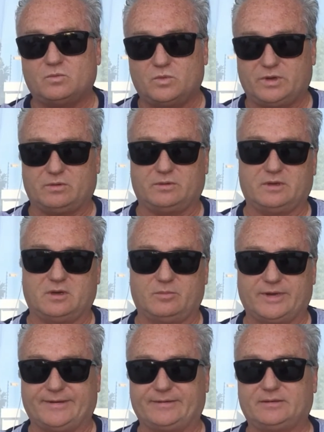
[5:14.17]
we all know
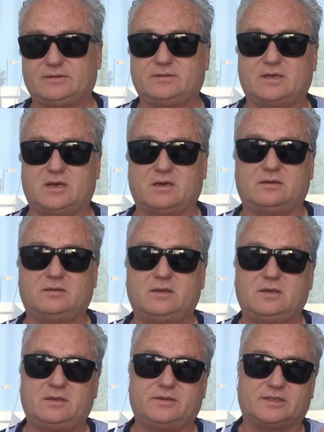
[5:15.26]
about it. Now,
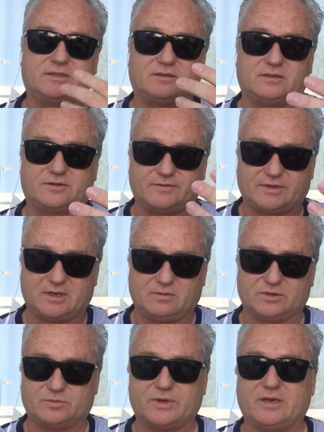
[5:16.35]
this video
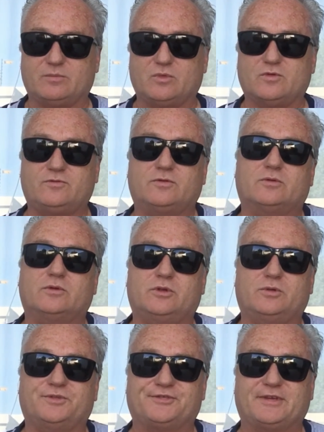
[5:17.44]
was made more for
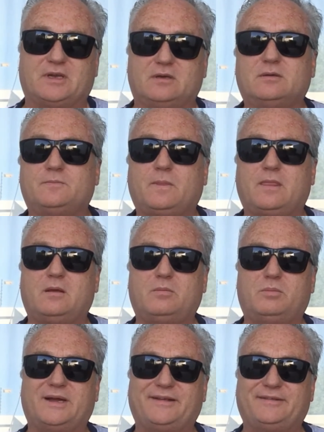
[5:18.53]
you, the seller,
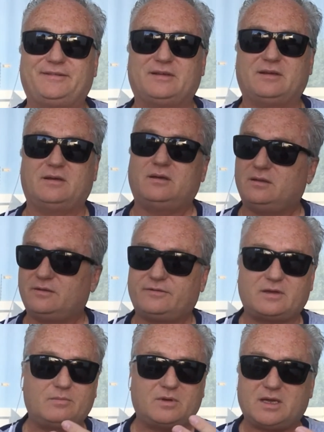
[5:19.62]
but in the
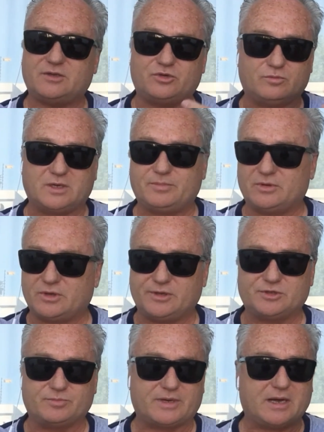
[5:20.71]
same light, you might be
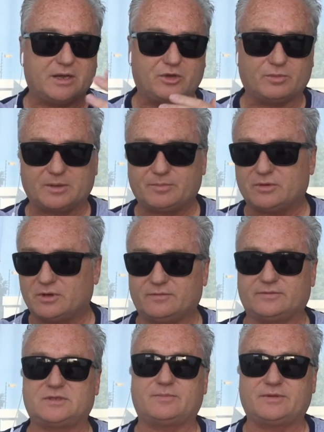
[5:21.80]
looking to buy, you might be looking
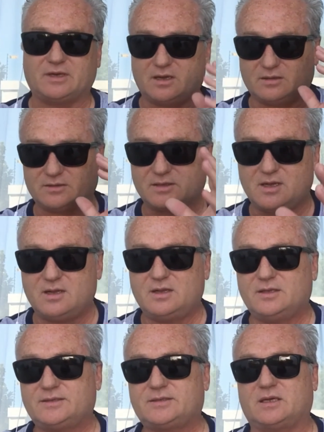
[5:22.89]
for something else,
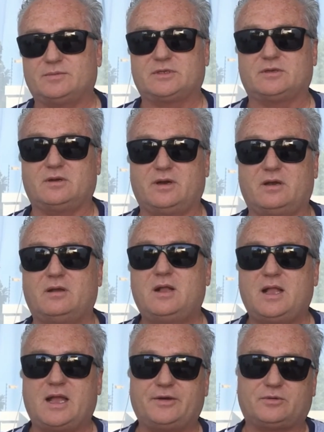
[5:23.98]
same scenario.
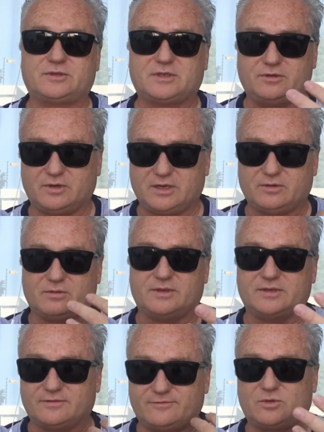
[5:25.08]
And also, you get all
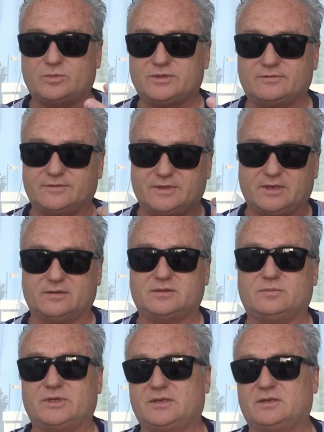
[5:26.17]
these informative
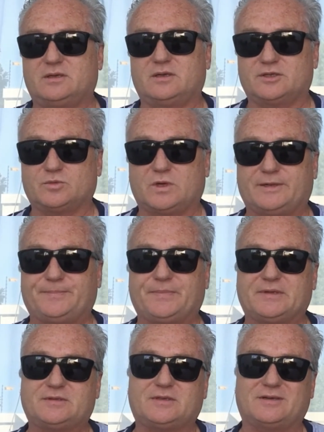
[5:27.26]
videos immediately as well.
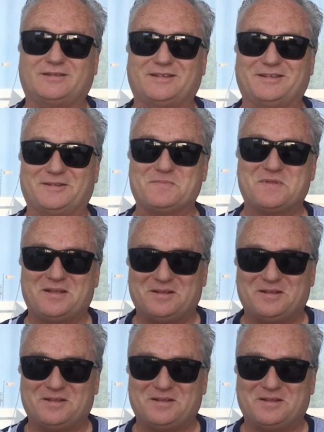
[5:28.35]
So, hey,